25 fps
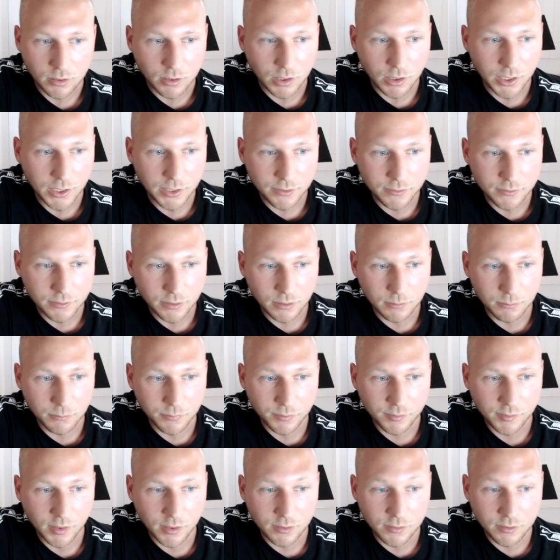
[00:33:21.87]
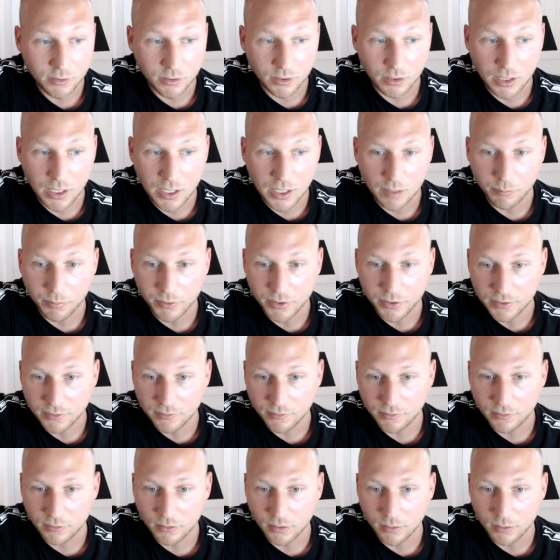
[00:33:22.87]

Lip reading: and Sentinel Hub is